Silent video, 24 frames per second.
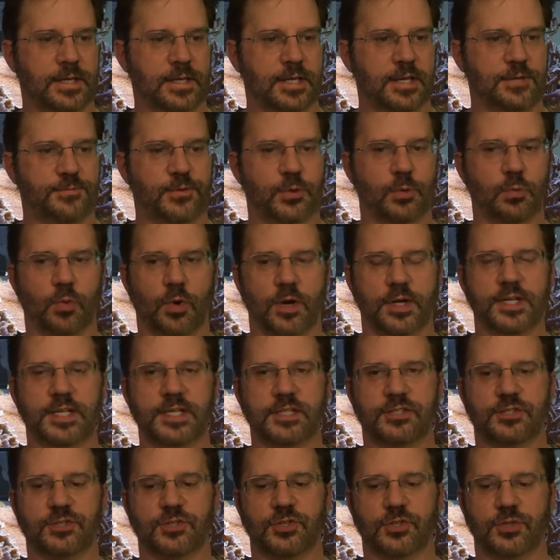if you wanted
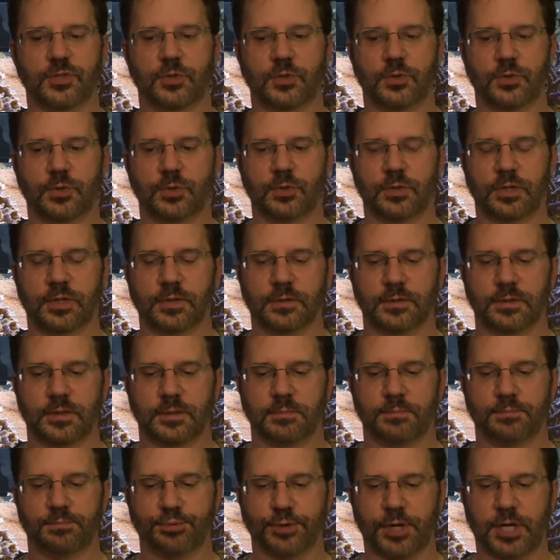to
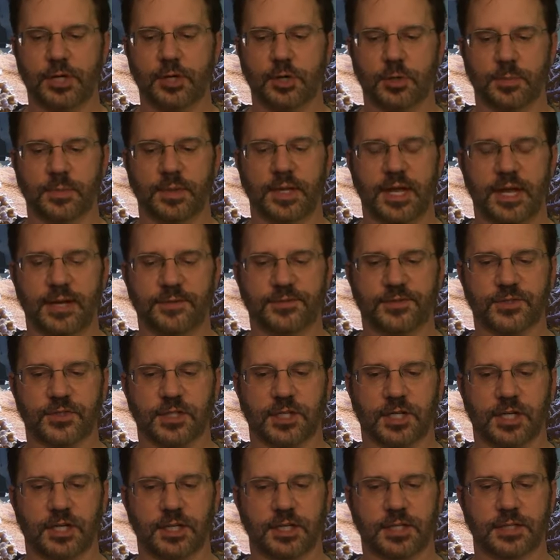bring home
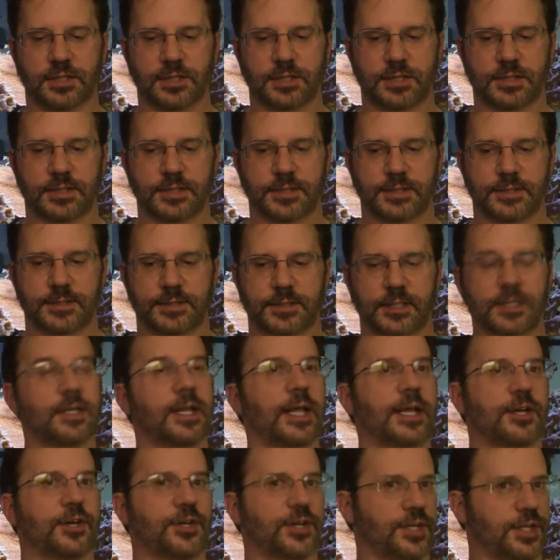livestock
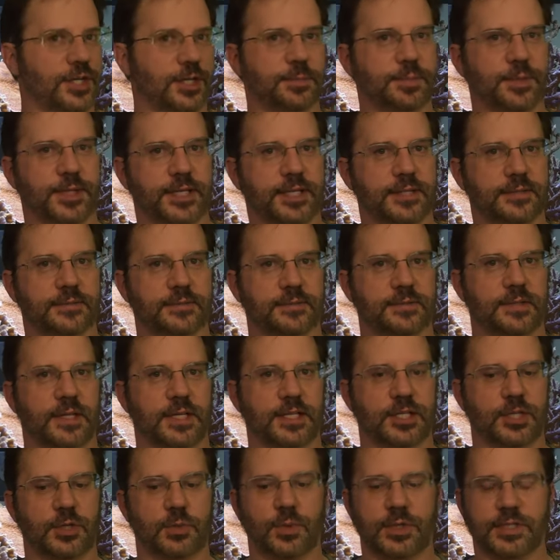like on an airplane.
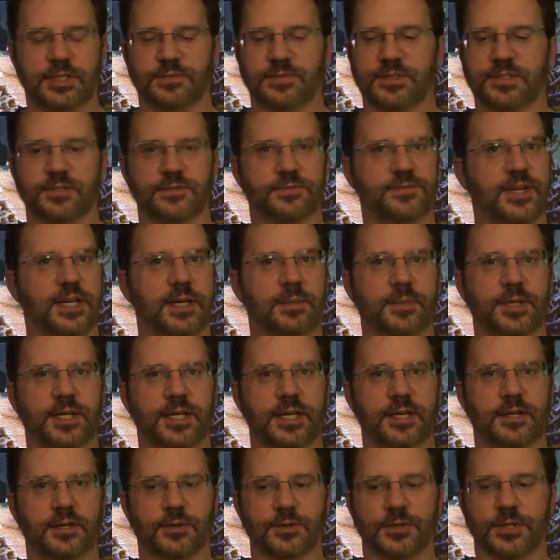Like you went to visit
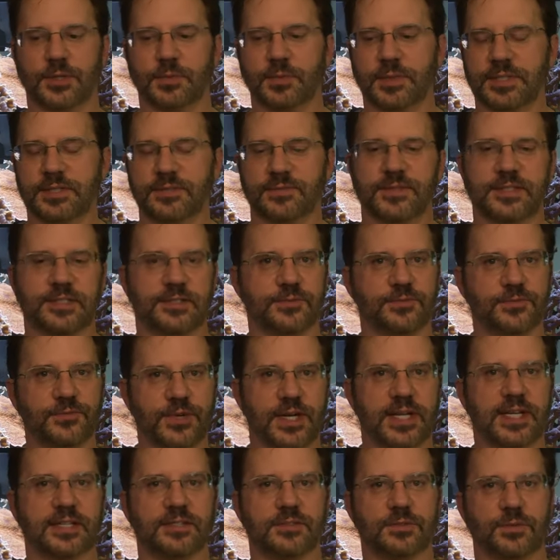family or you went to visit
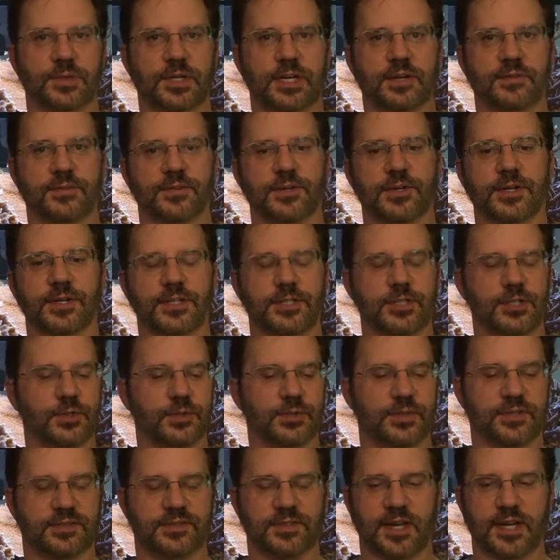friends or whatever, and you
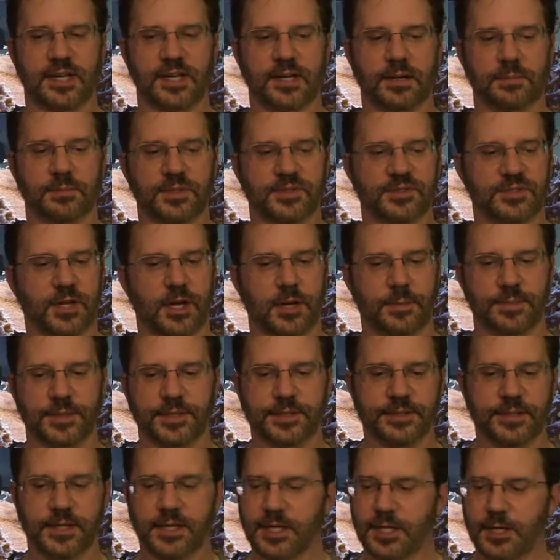decided I'm gonna stop at
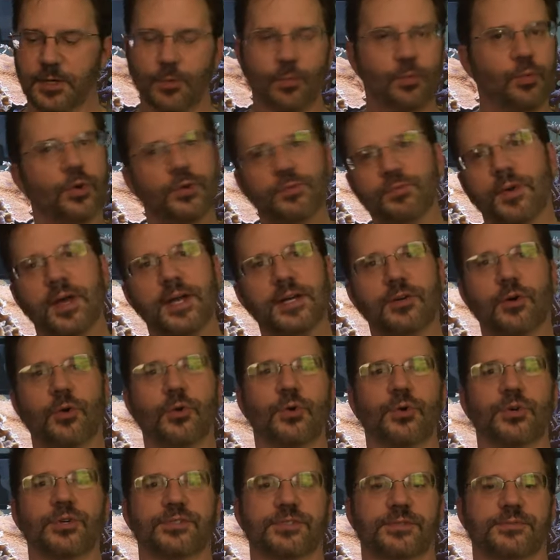Worldwide
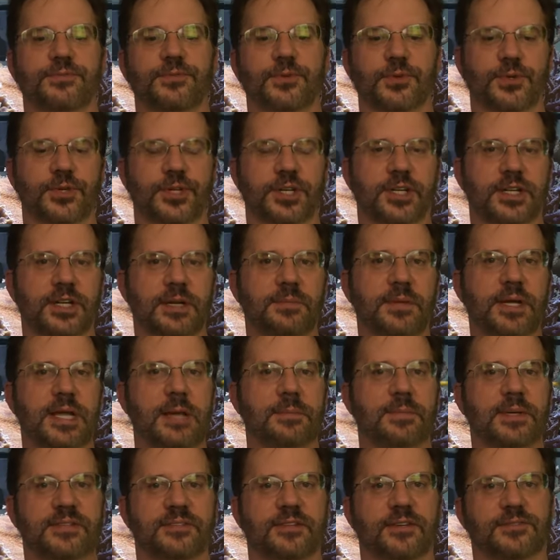Corals in Florida. I'm gonna get
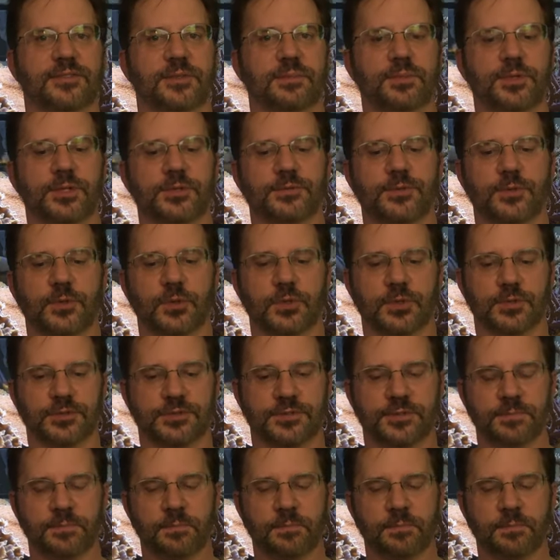myself some beautiful corals.